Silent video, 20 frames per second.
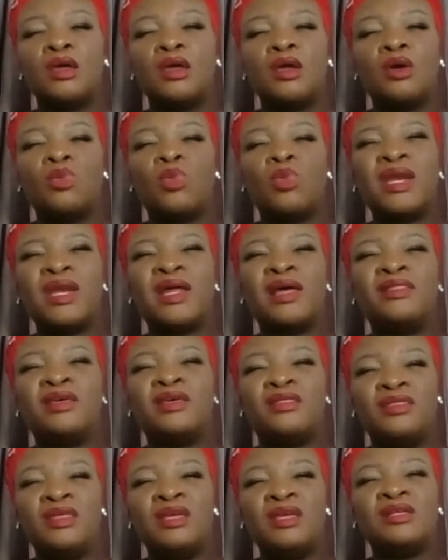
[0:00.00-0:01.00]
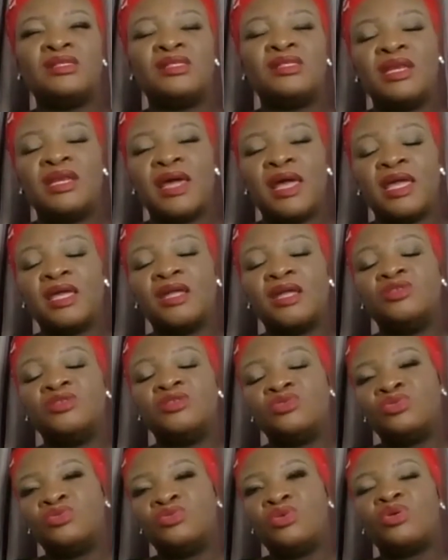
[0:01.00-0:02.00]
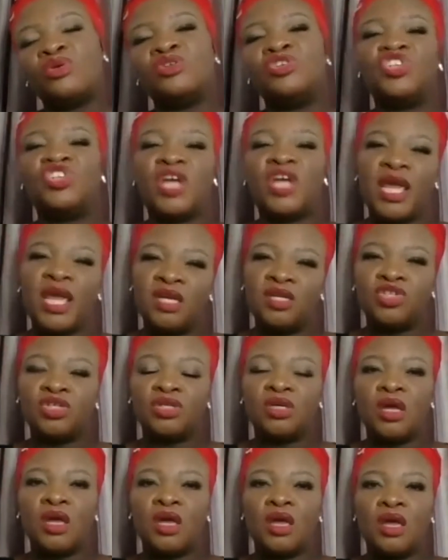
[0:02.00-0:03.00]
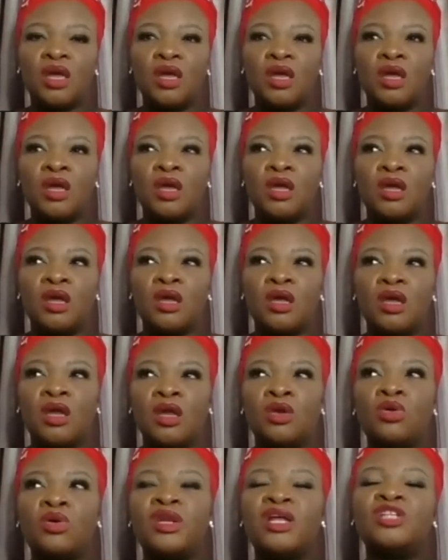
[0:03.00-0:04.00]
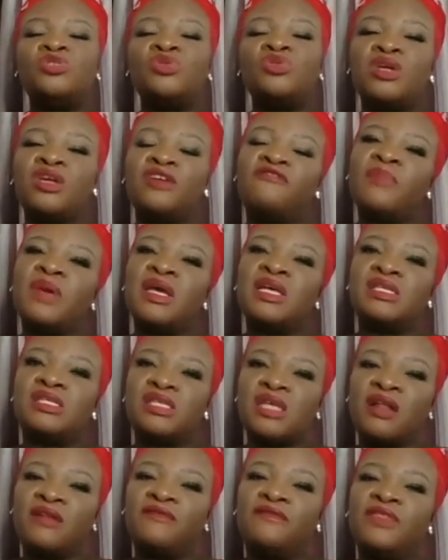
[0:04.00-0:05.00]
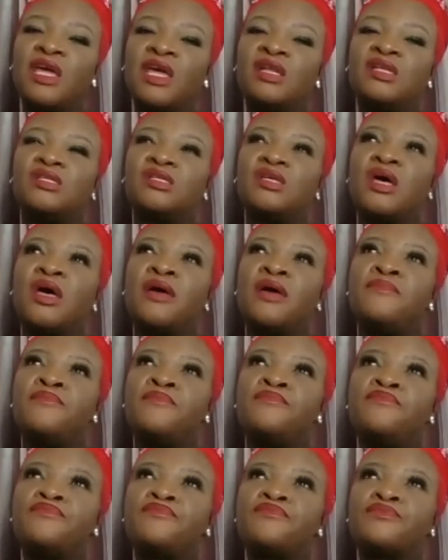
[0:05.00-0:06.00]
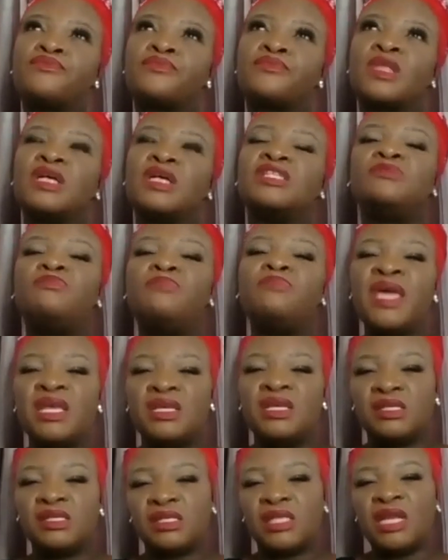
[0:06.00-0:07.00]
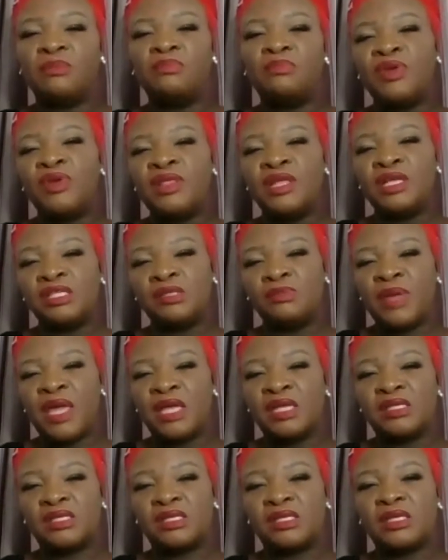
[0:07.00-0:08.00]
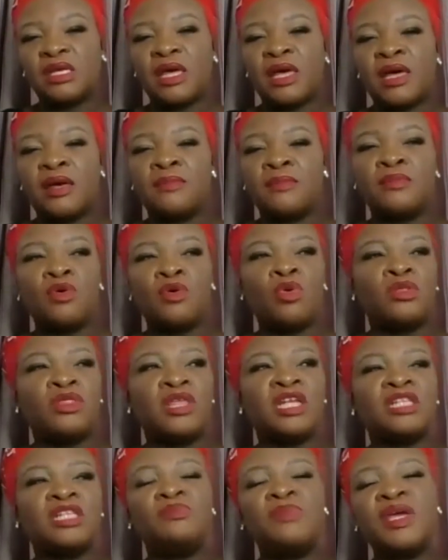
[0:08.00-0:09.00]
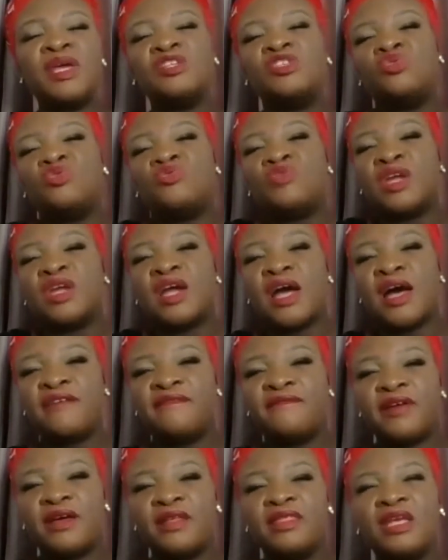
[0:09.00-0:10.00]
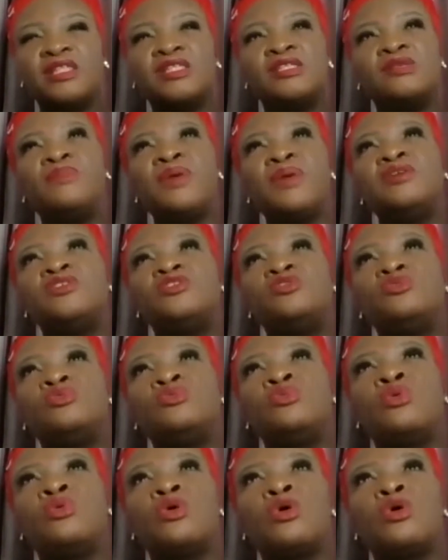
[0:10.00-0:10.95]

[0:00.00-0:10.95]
what are the things that I can do or change in order to give myself that space, that brings space, or that space to recover, that space to